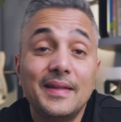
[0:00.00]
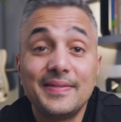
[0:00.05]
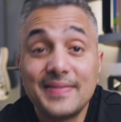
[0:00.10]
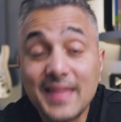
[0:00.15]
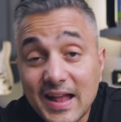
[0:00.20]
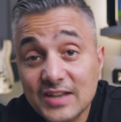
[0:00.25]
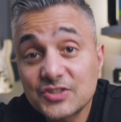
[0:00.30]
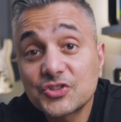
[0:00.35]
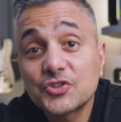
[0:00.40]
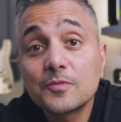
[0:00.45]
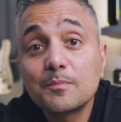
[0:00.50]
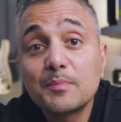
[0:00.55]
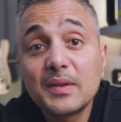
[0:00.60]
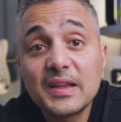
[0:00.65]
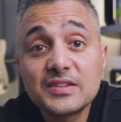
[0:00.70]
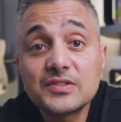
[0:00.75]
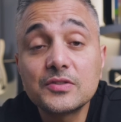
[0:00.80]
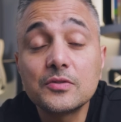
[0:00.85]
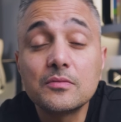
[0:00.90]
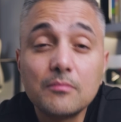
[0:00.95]
And that should
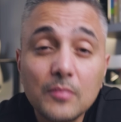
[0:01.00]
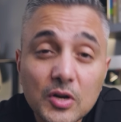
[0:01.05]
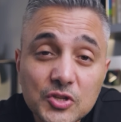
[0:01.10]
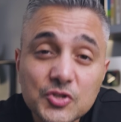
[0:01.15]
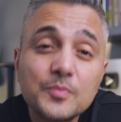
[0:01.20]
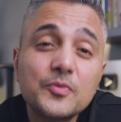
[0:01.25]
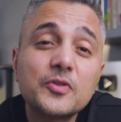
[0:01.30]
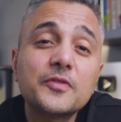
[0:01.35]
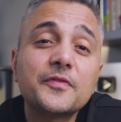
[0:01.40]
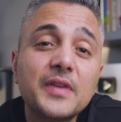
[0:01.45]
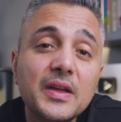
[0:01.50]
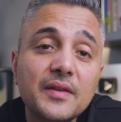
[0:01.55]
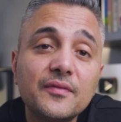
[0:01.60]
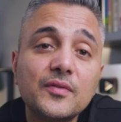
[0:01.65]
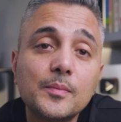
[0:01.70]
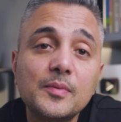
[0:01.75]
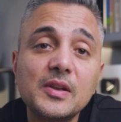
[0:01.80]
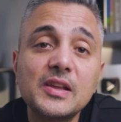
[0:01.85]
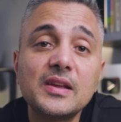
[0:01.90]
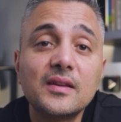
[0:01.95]
place you much more
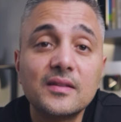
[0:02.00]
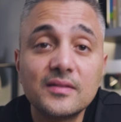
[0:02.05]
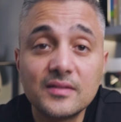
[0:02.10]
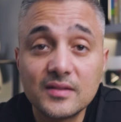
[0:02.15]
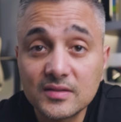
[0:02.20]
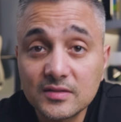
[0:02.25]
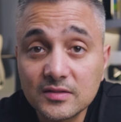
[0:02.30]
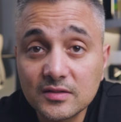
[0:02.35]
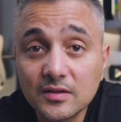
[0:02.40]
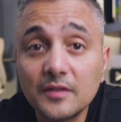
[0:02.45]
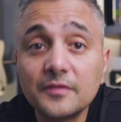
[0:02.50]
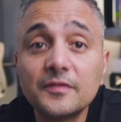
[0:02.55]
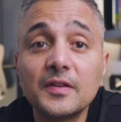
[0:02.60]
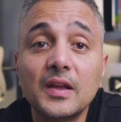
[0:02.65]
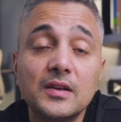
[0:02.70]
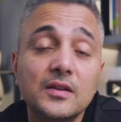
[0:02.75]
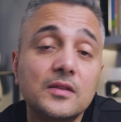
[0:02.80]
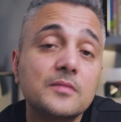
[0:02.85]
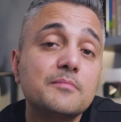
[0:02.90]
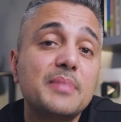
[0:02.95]
favorably in this tough
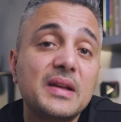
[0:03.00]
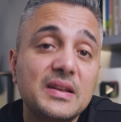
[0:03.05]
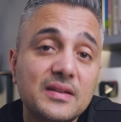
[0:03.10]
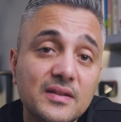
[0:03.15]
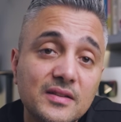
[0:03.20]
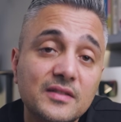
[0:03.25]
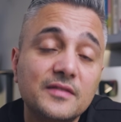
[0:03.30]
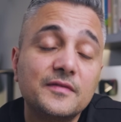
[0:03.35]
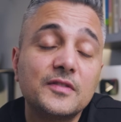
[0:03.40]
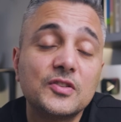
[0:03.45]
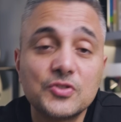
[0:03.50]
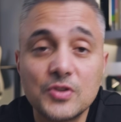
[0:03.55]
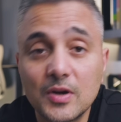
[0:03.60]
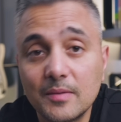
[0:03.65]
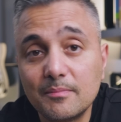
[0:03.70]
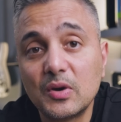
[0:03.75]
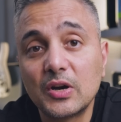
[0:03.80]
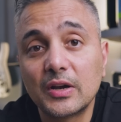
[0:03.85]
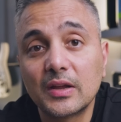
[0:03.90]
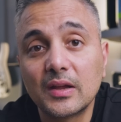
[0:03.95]
and competitive
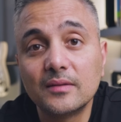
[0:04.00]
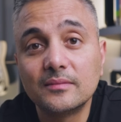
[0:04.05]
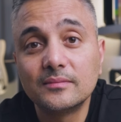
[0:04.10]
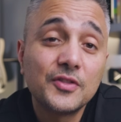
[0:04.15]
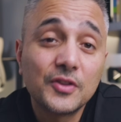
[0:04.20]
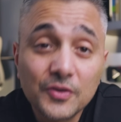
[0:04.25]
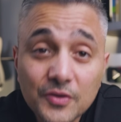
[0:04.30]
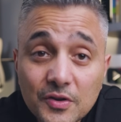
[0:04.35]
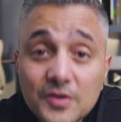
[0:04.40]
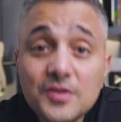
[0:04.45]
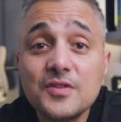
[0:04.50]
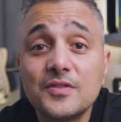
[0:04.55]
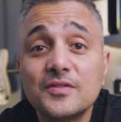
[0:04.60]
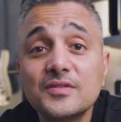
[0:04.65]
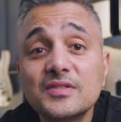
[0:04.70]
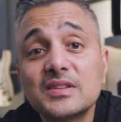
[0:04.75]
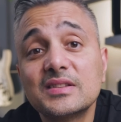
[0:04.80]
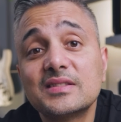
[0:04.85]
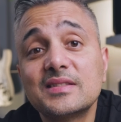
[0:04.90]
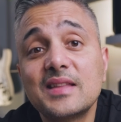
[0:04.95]
job market. The good
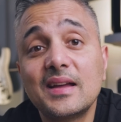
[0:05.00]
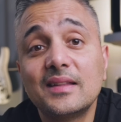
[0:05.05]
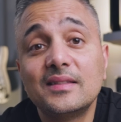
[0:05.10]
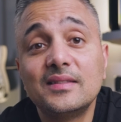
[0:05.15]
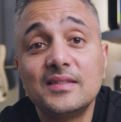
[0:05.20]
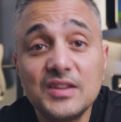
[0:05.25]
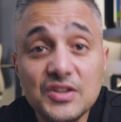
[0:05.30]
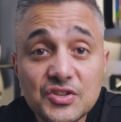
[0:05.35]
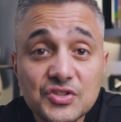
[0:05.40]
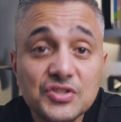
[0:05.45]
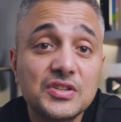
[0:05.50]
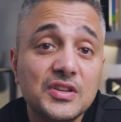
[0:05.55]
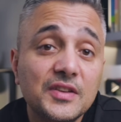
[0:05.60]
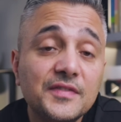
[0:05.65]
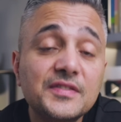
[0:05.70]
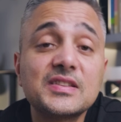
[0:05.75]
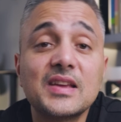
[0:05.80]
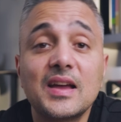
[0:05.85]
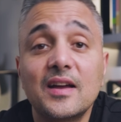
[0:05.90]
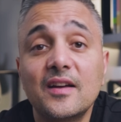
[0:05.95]
news is that these
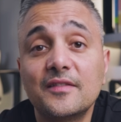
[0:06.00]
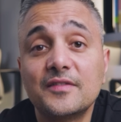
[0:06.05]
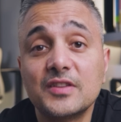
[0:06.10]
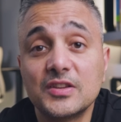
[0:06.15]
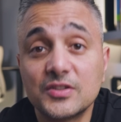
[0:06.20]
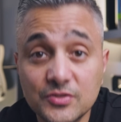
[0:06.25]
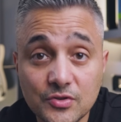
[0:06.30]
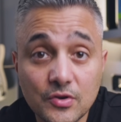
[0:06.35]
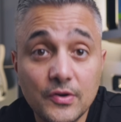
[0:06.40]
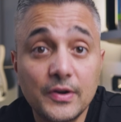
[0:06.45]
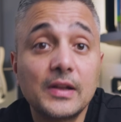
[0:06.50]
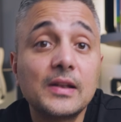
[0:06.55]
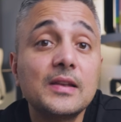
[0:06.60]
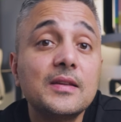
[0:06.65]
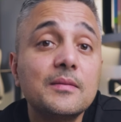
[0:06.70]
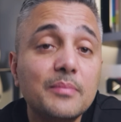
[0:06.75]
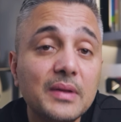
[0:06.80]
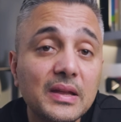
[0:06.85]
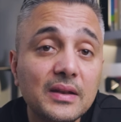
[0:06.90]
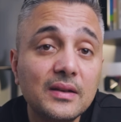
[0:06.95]
shifts have
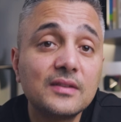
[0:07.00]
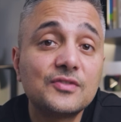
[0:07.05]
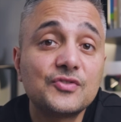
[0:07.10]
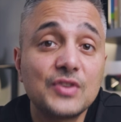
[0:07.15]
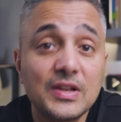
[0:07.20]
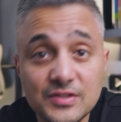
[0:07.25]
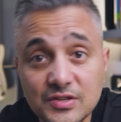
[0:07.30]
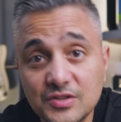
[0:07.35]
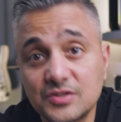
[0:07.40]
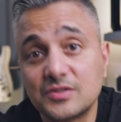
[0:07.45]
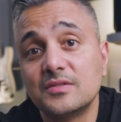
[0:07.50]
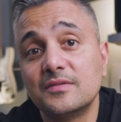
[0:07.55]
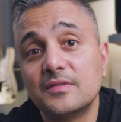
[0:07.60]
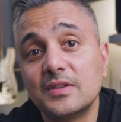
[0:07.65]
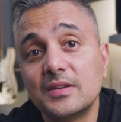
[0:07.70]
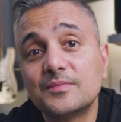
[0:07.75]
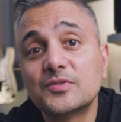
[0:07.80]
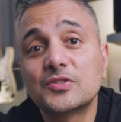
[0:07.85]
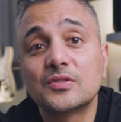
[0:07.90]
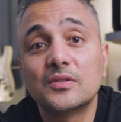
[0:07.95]
historically been
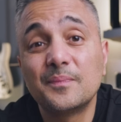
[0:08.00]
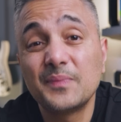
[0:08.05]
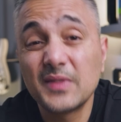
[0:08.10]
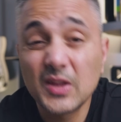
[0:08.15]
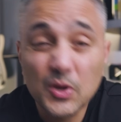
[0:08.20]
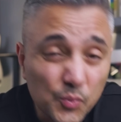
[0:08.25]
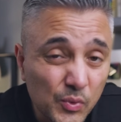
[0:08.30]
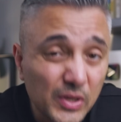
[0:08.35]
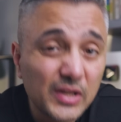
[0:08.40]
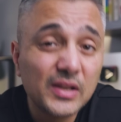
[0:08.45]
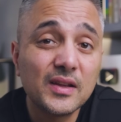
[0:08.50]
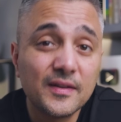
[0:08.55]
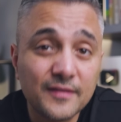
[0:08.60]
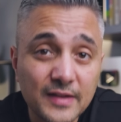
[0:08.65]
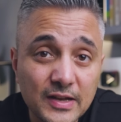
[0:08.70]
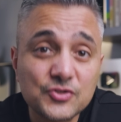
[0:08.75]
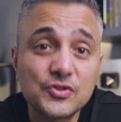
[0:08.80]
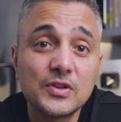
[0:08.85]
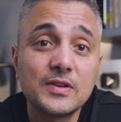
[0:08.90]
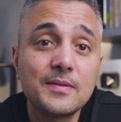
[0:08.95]
transitionary, so they will
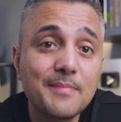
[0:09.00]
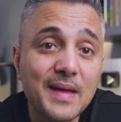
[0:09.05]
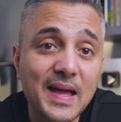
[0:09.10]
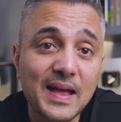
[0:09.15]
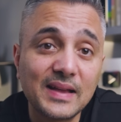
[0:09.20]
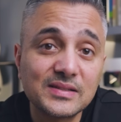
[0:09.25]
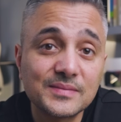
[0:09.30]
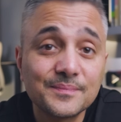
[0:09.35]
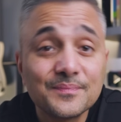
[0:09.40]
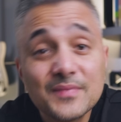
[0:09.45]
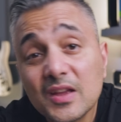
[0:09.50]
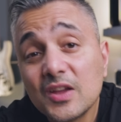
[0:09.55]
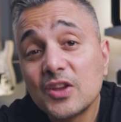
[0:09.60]
eventually pass.